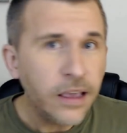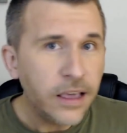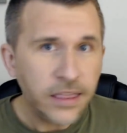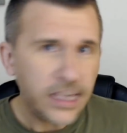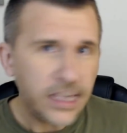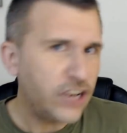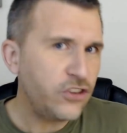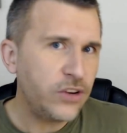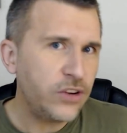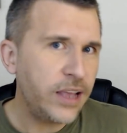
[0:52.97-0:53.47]

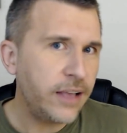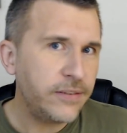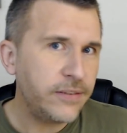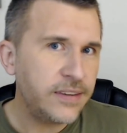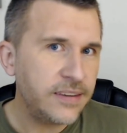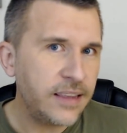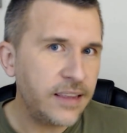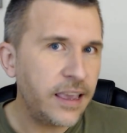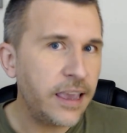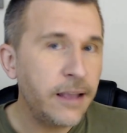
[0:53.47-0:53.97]
They should have a
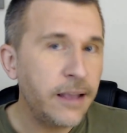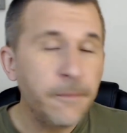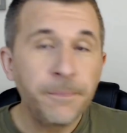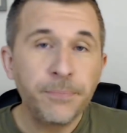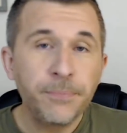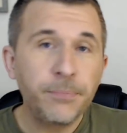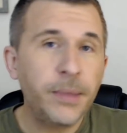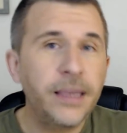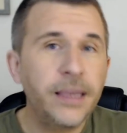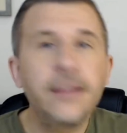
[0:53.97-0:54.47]
say,
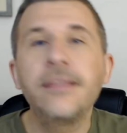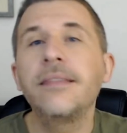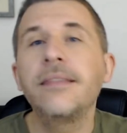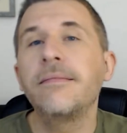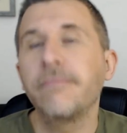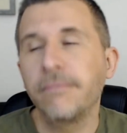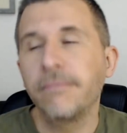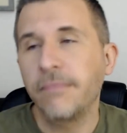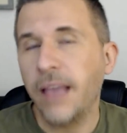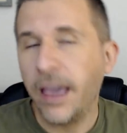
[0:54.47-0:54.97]
but
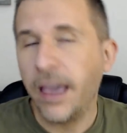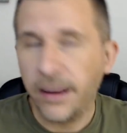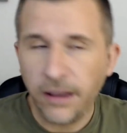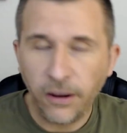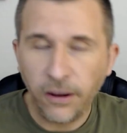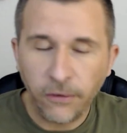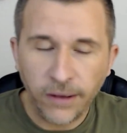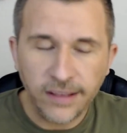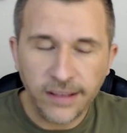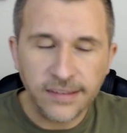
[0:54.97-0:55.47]
I
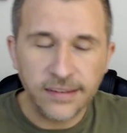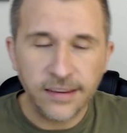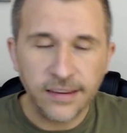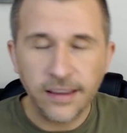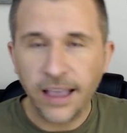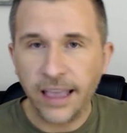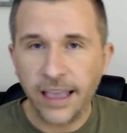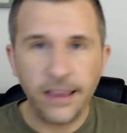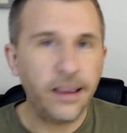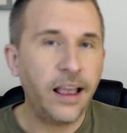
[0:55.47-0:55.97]
digress.
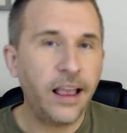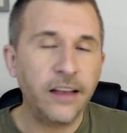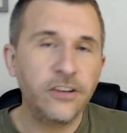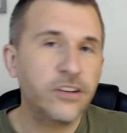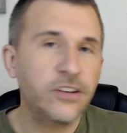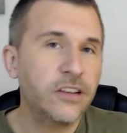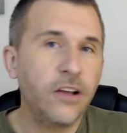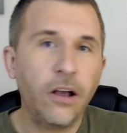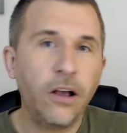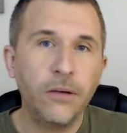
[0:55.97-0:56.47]
I
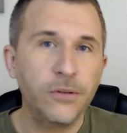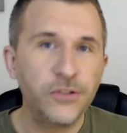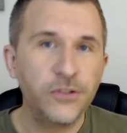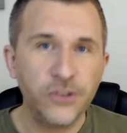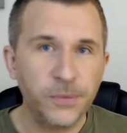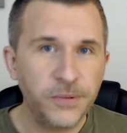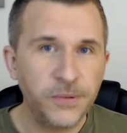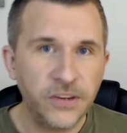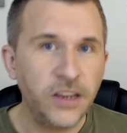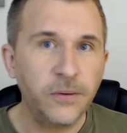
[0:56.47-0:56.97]
just get always so
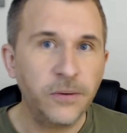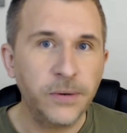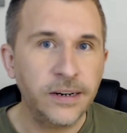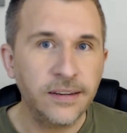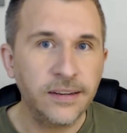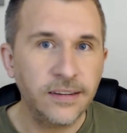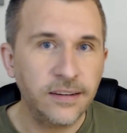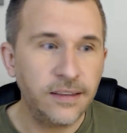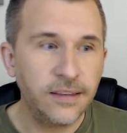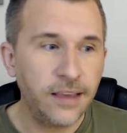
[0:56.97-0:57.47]
upset when I
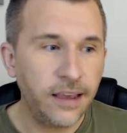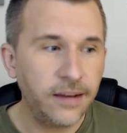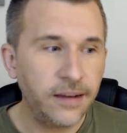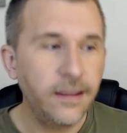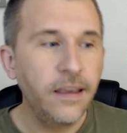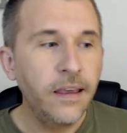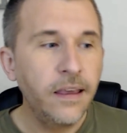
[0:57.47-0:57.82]
see that.